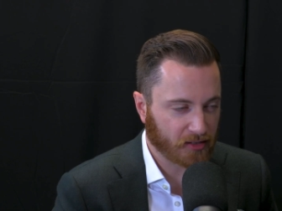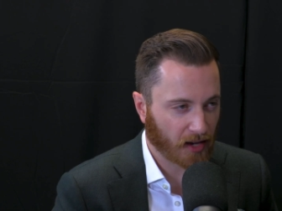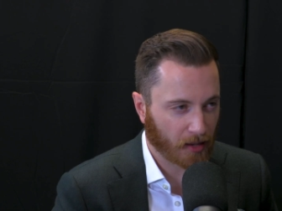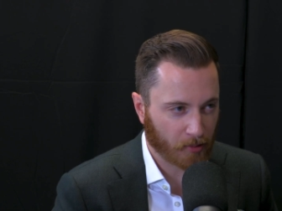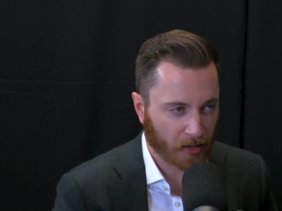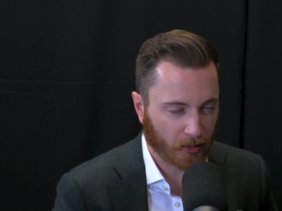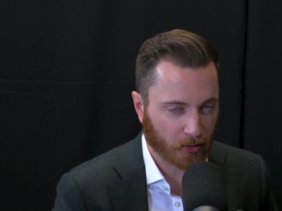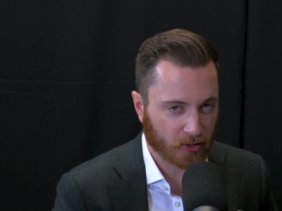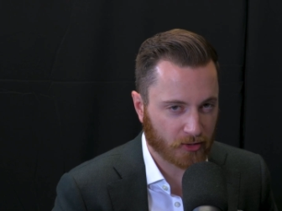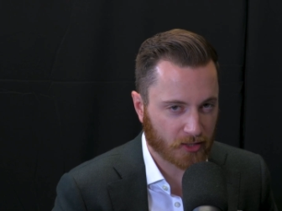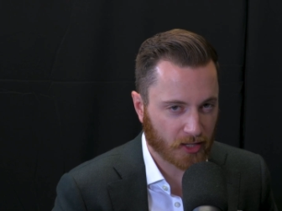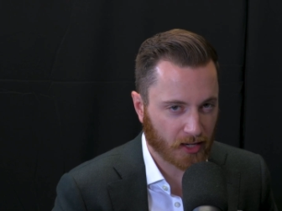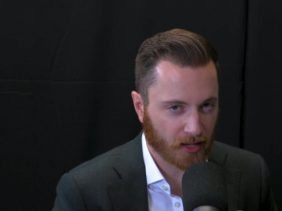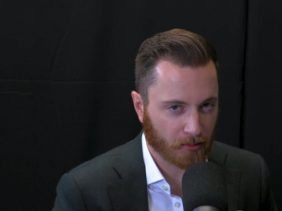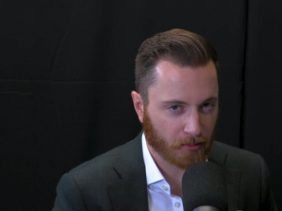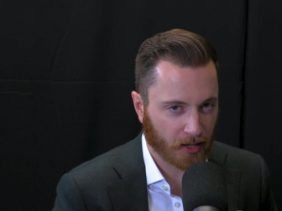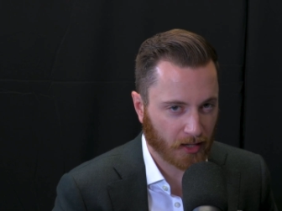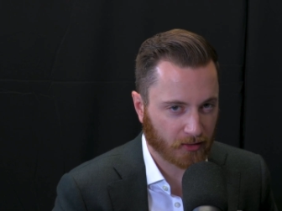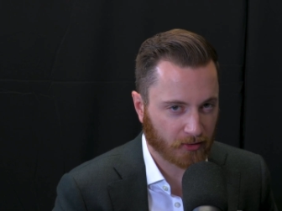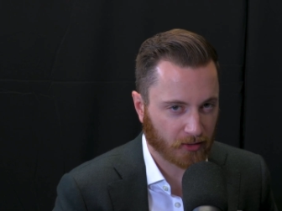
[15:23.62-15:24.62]
time I would say
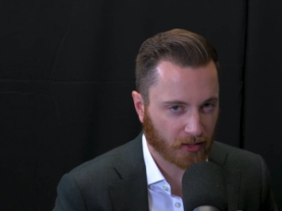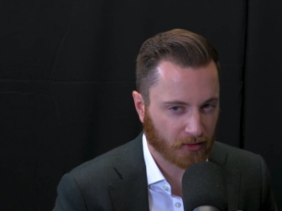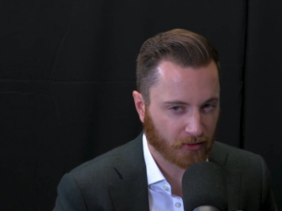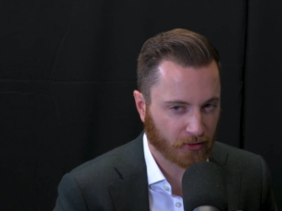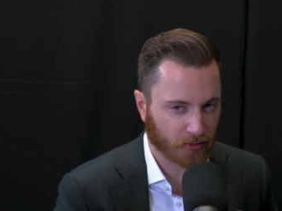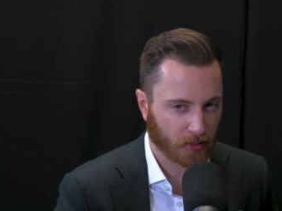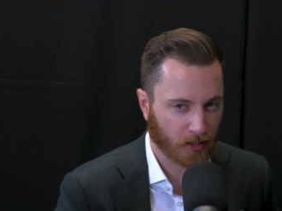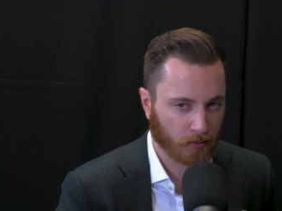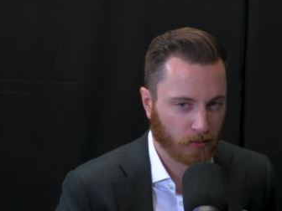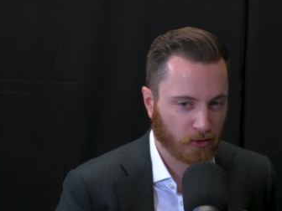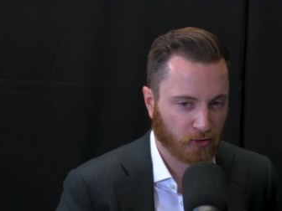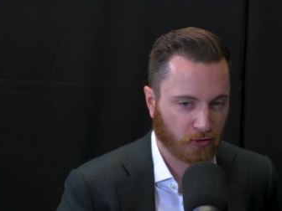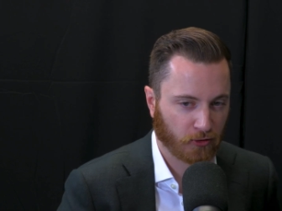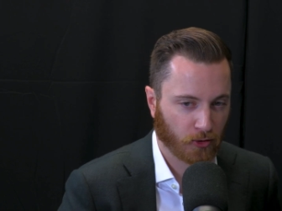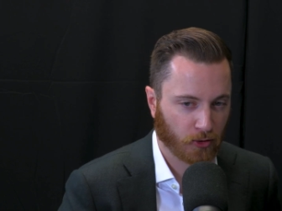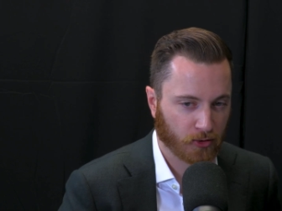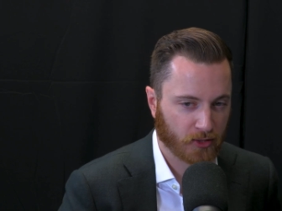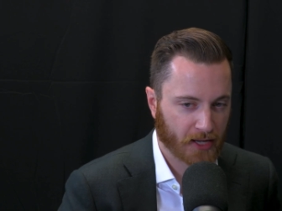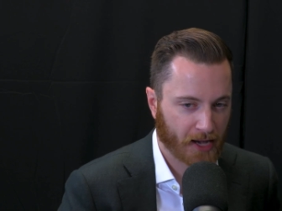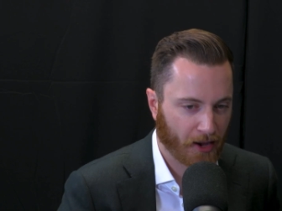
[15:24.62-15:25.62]
it makes sense to maybe
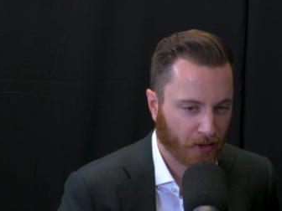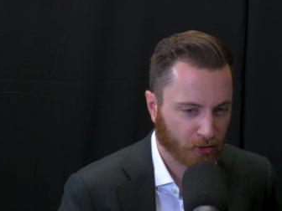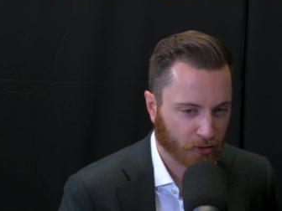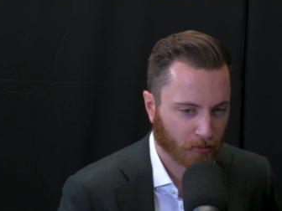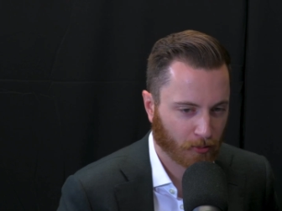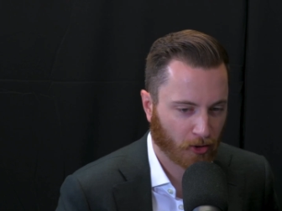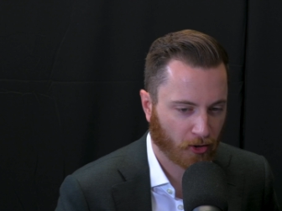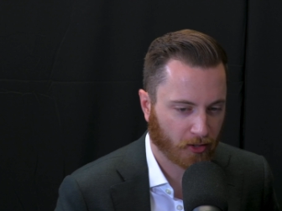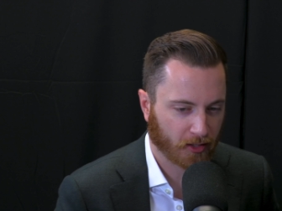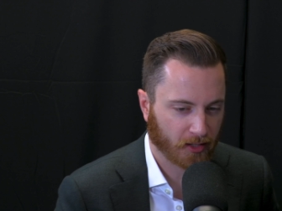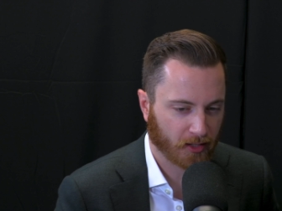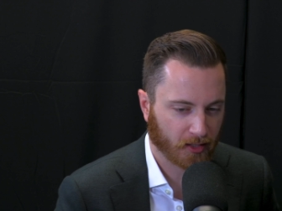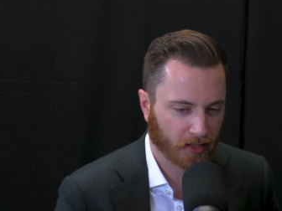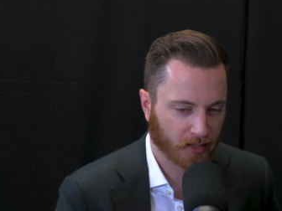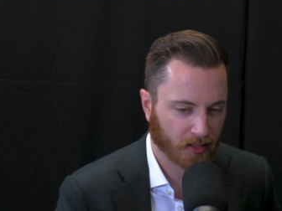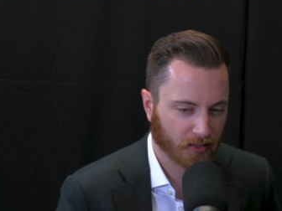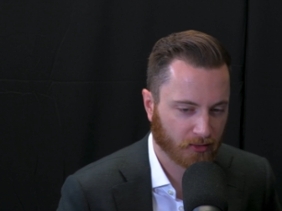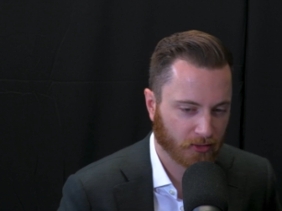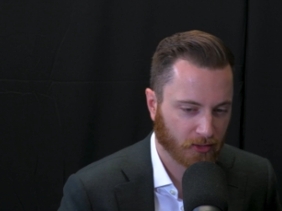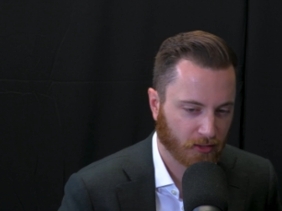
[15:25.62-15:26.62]
slow down your marketing
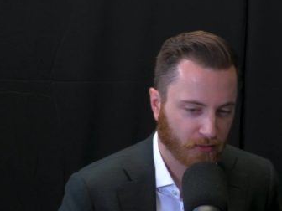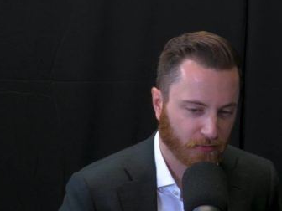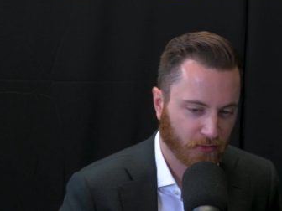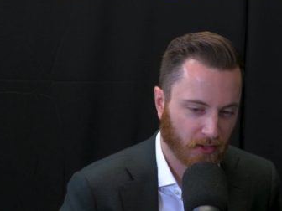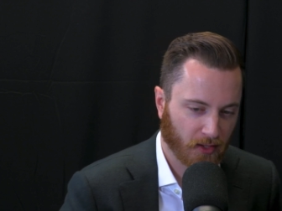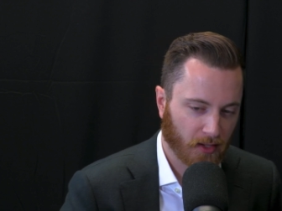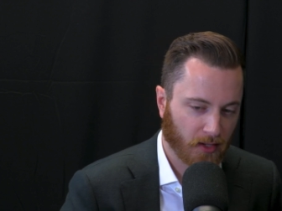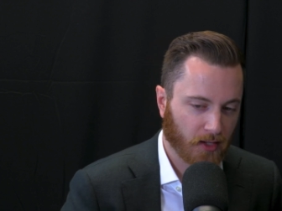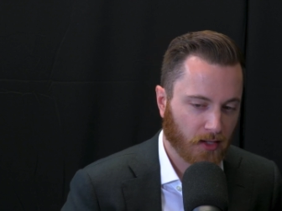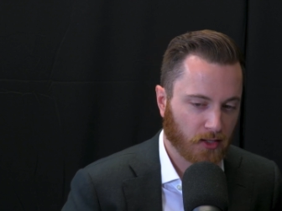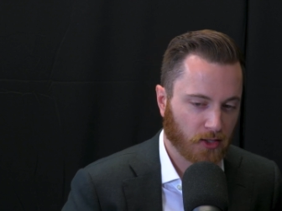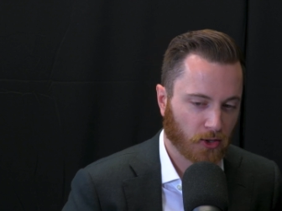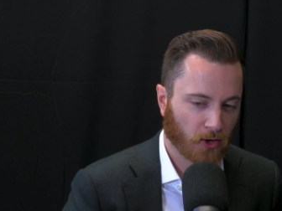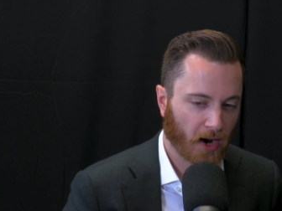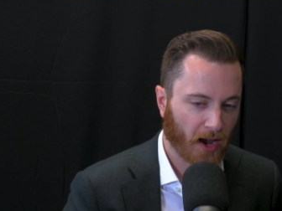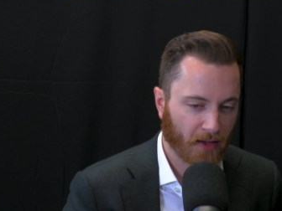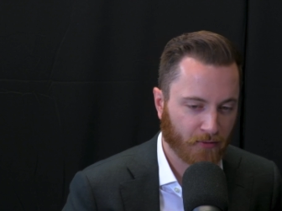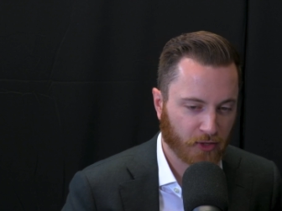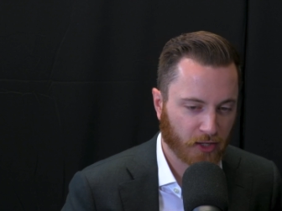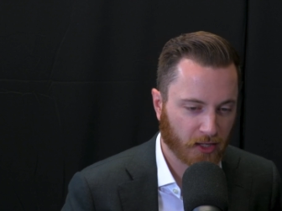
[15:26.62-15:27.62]
is if you're
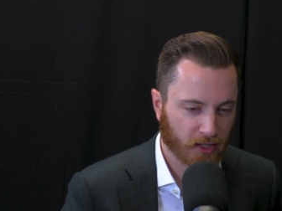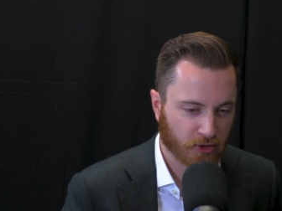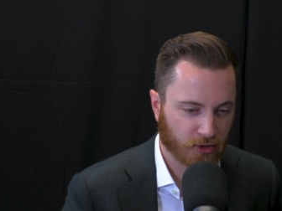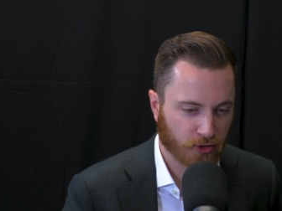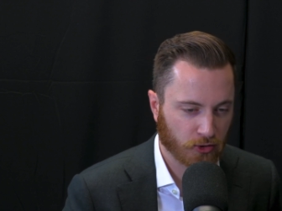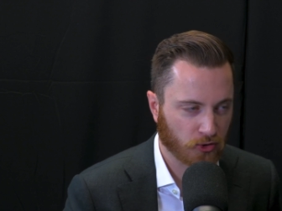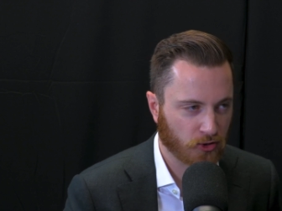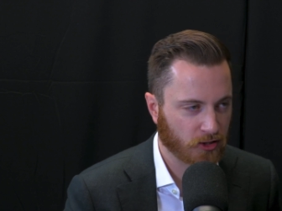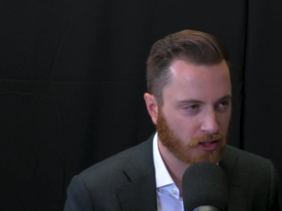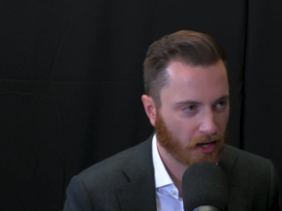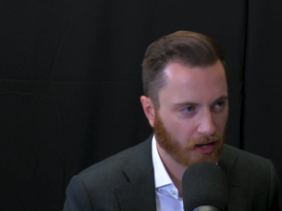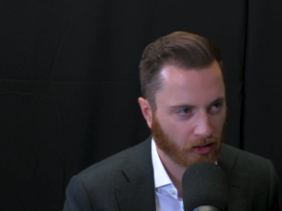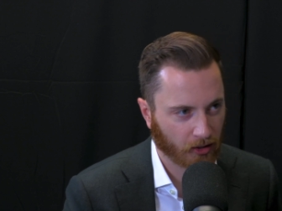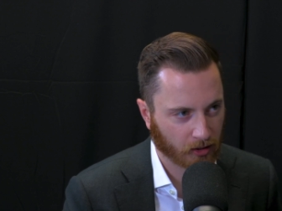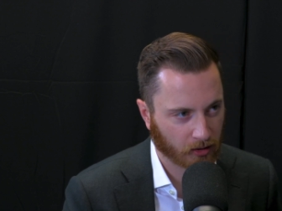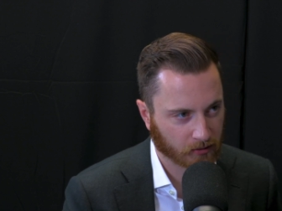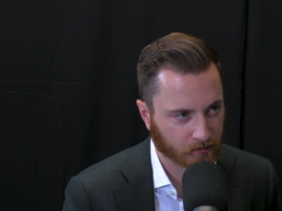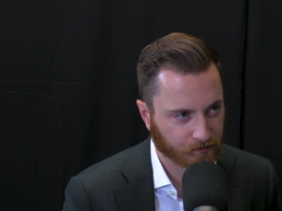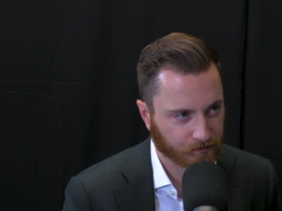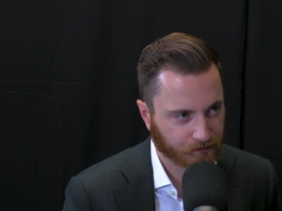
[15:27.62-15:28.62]
having issues
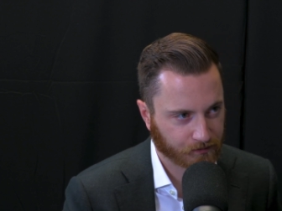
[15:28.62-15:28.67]
scaling.